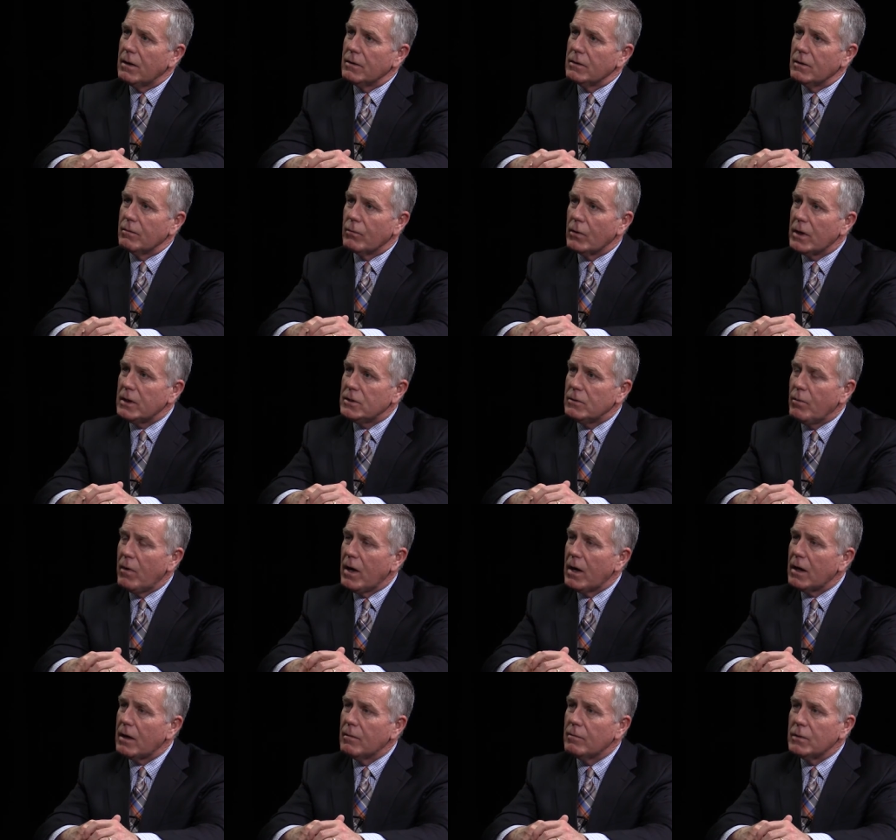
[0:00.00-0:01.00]
the bridge
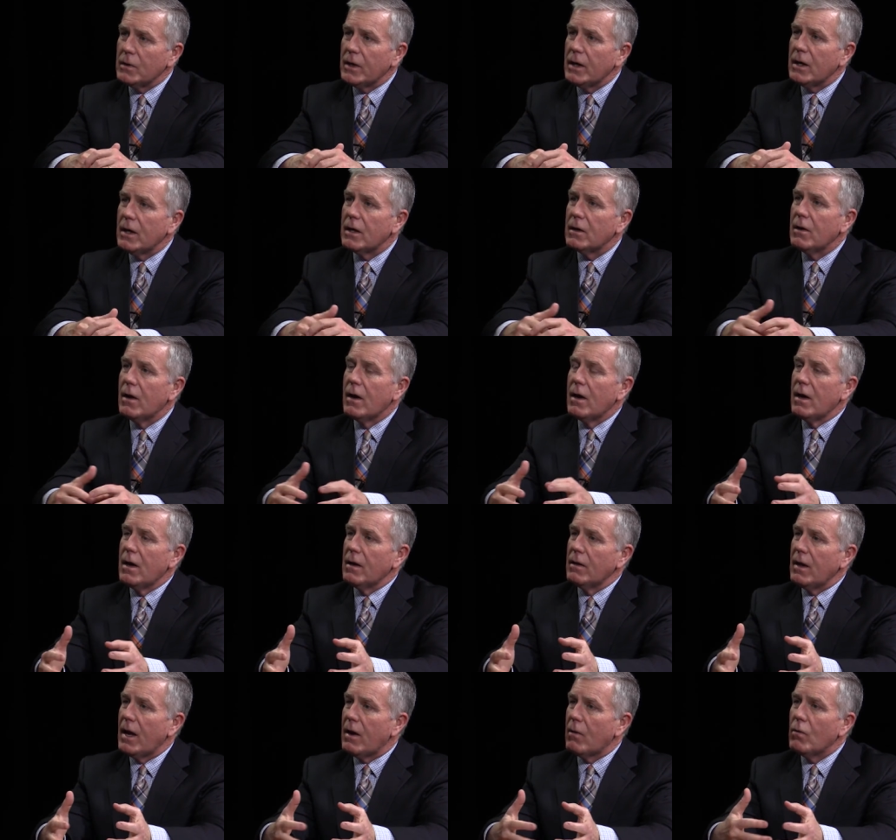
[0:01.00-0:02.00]
being completed
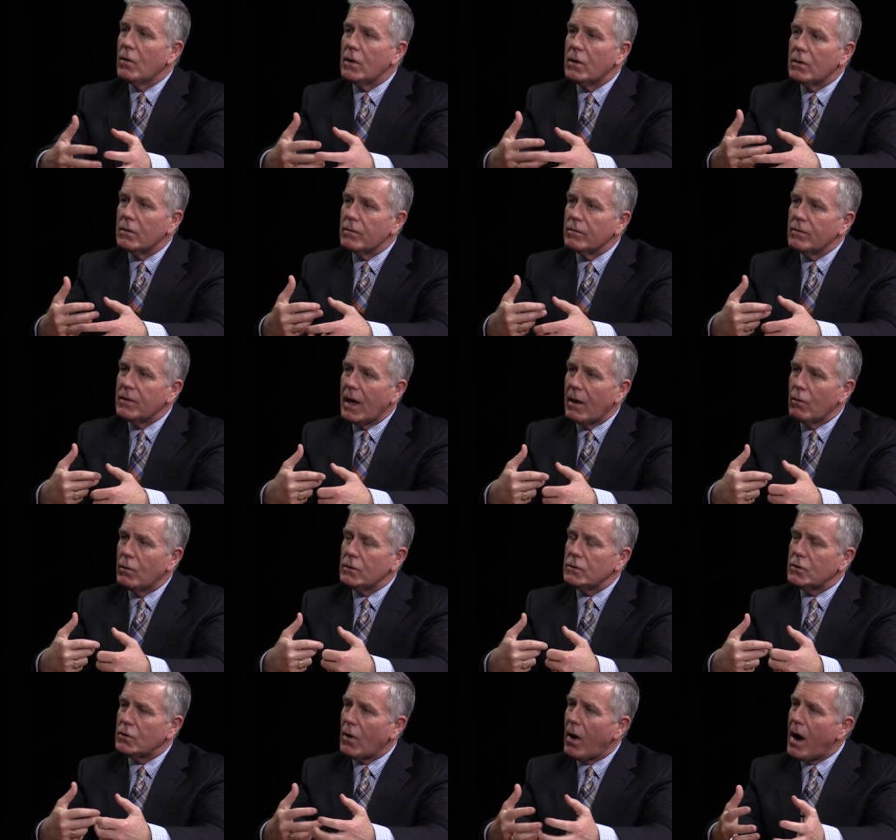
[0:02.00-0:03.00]
that will that
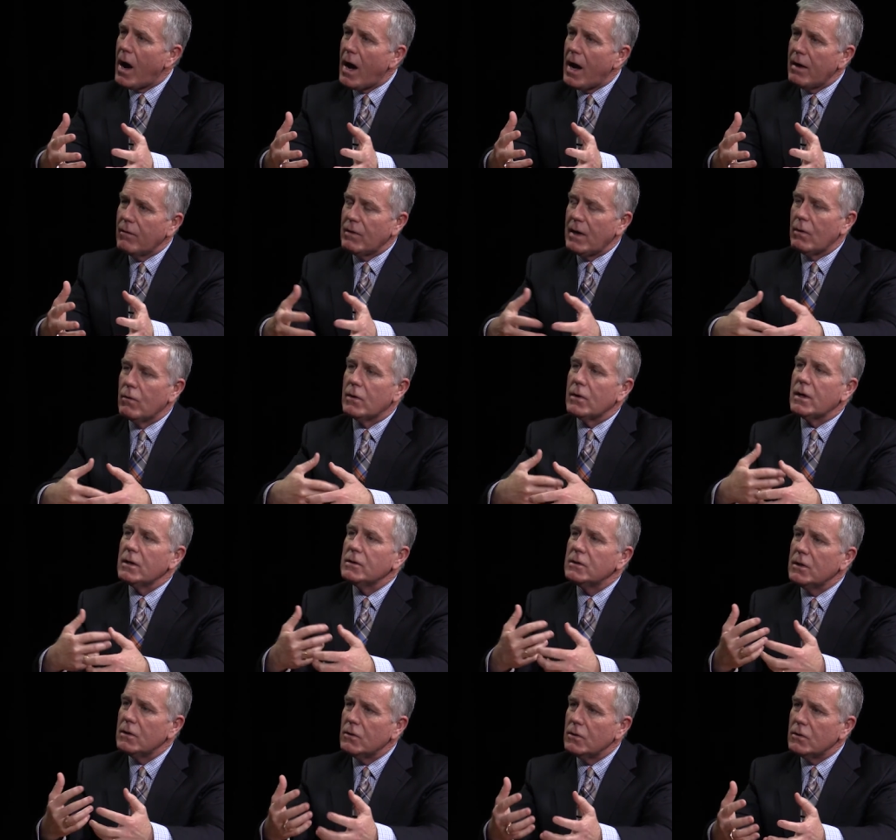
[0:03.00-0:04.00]
will drive that will
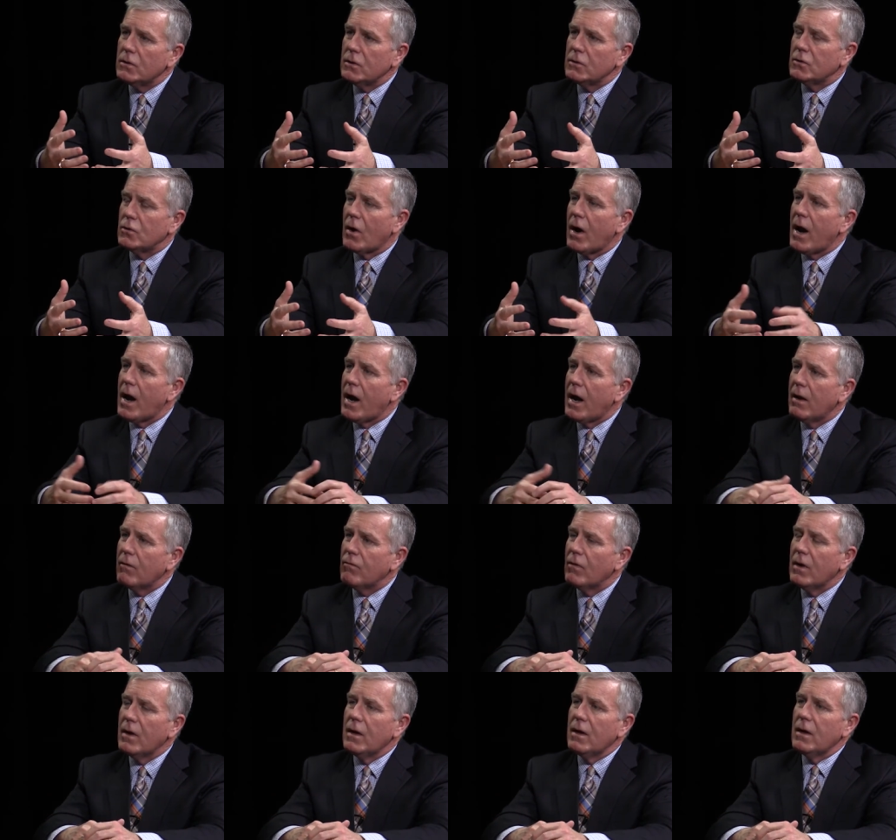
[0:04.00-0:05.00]
continue to
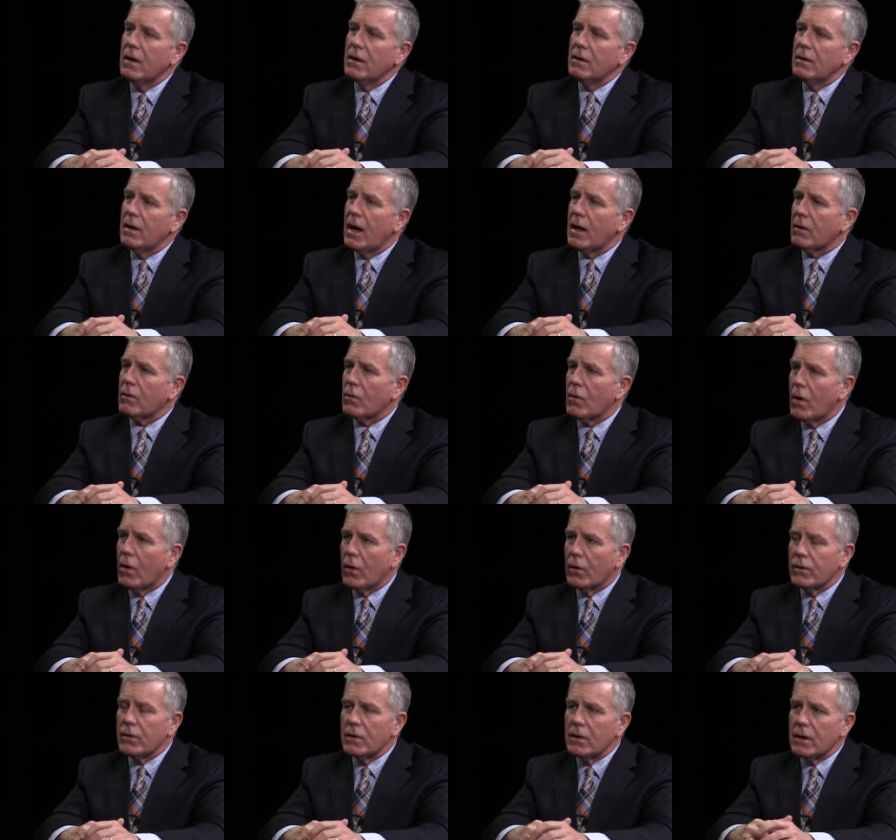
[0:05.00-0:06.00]
drive that
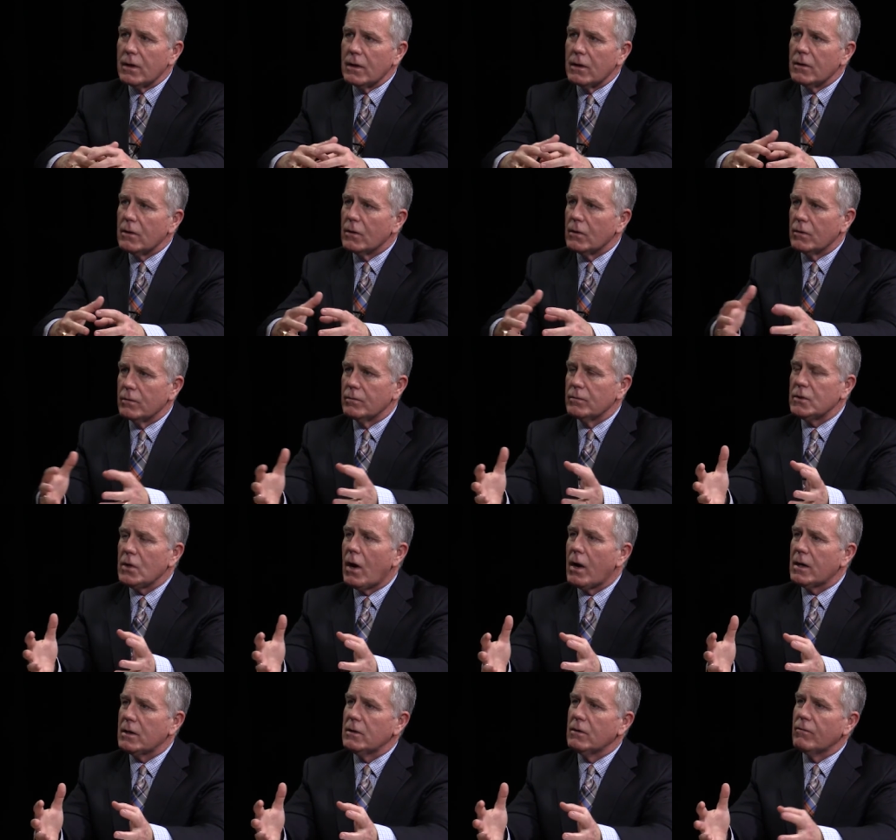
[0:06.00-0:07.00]
growth. Uh, you'll
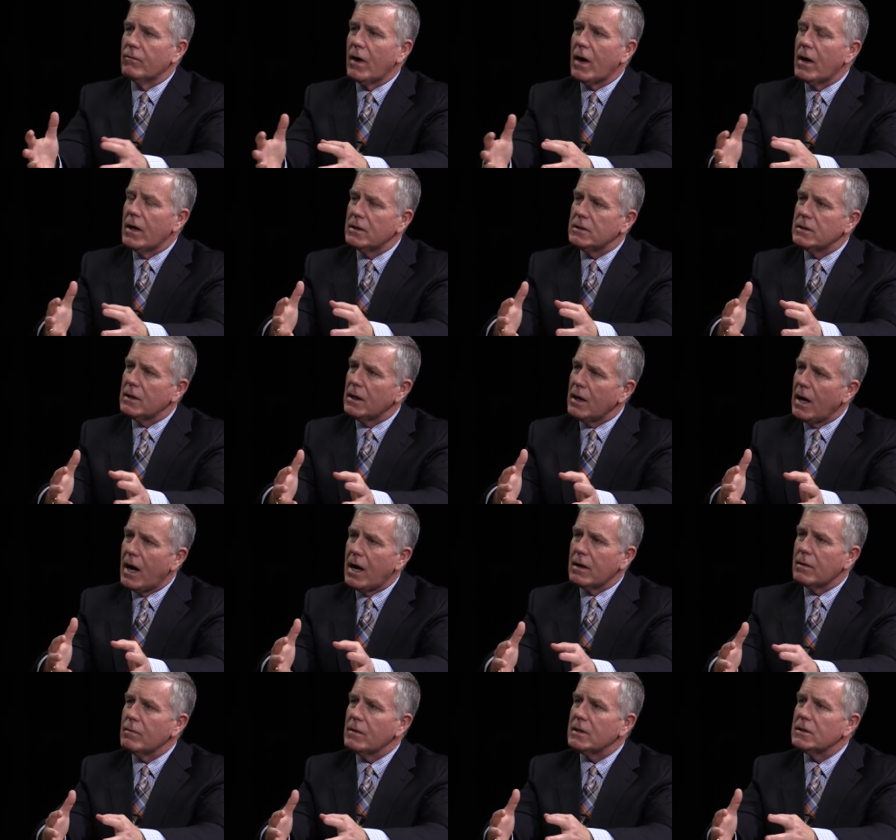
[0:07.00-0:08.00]
talk to various
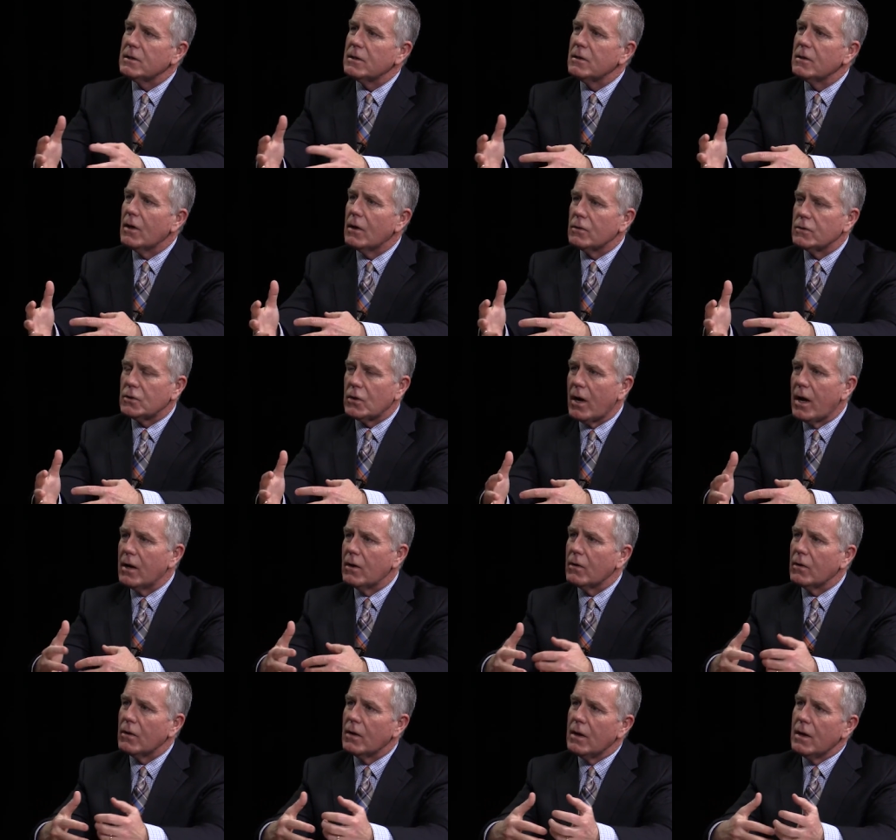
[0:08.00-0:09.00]
economists, and they'll try
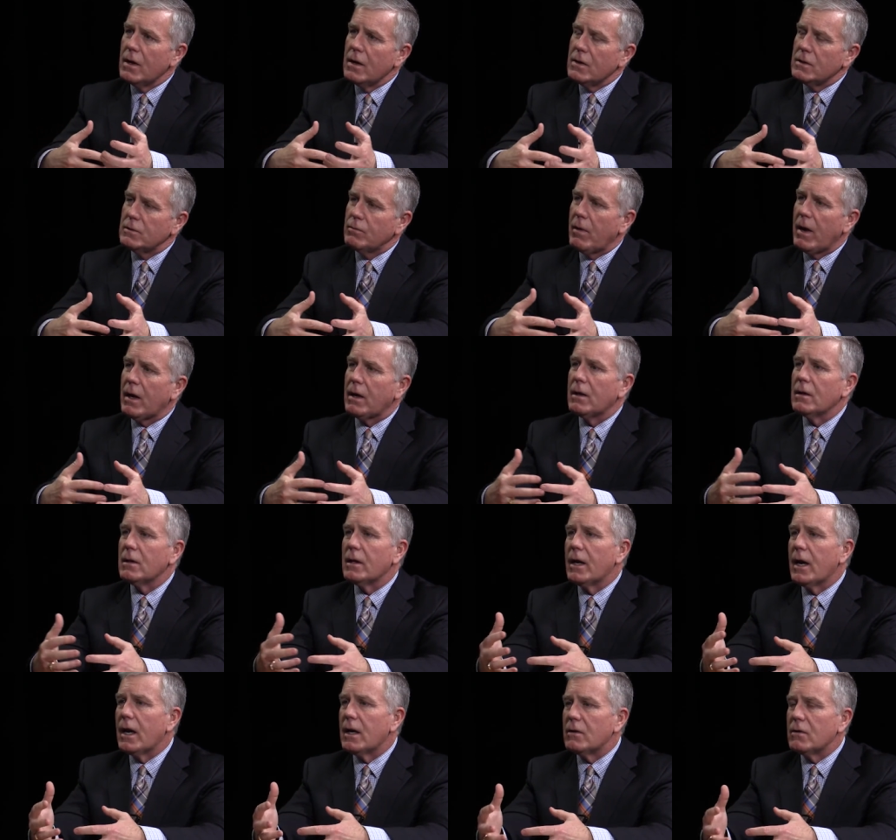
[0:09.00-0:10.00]
to
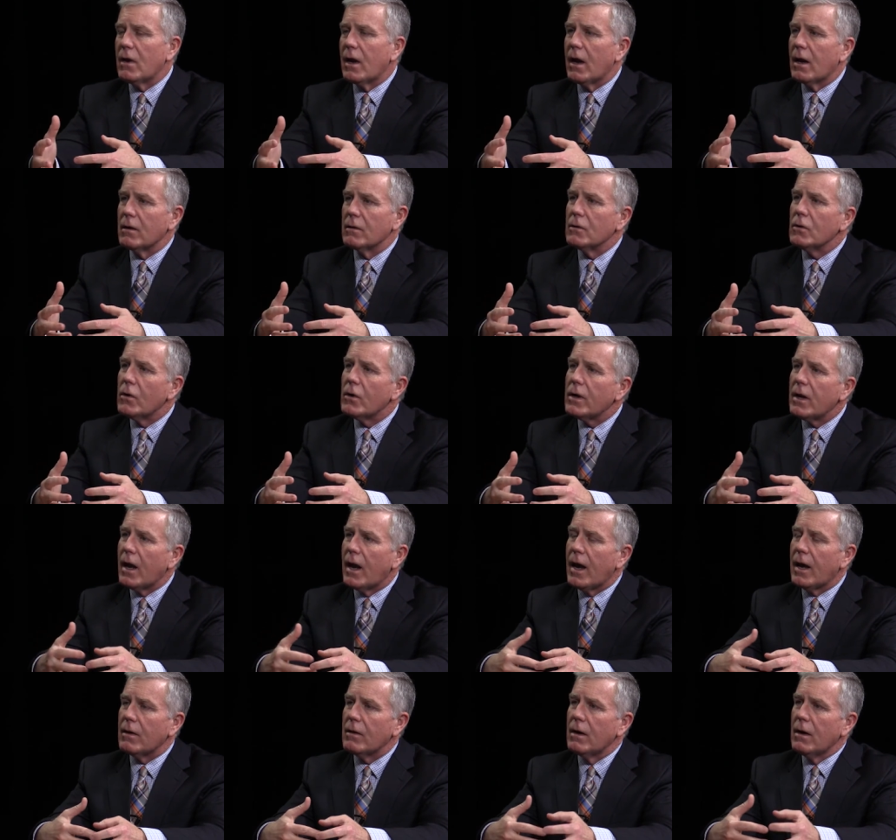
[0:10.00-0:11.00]
speculate and look
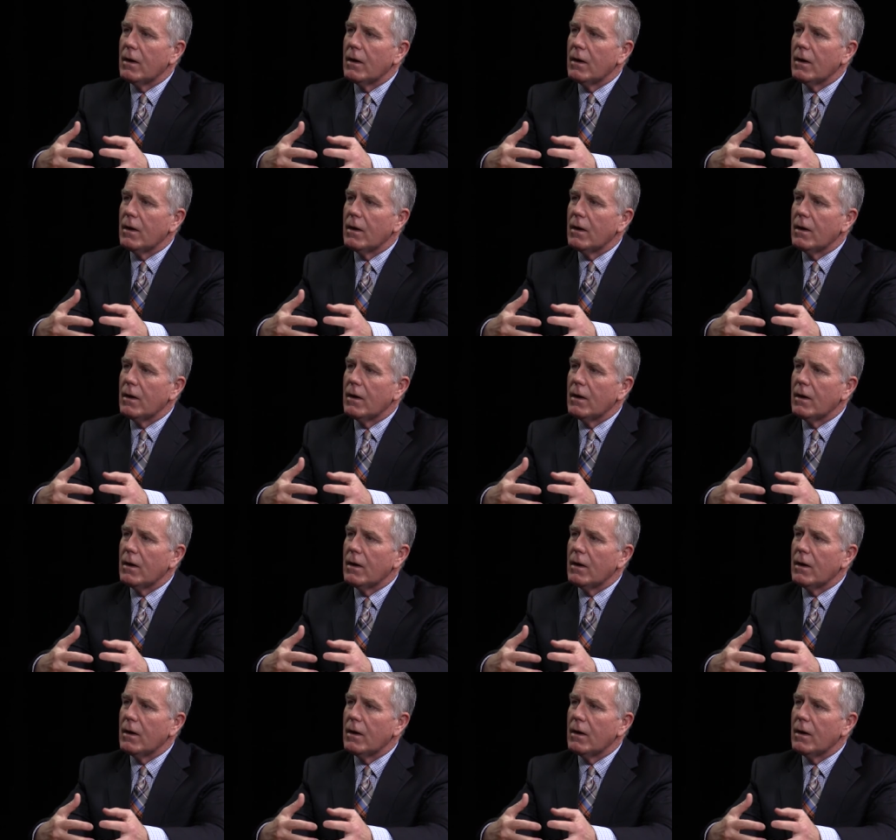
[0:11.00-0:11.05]
at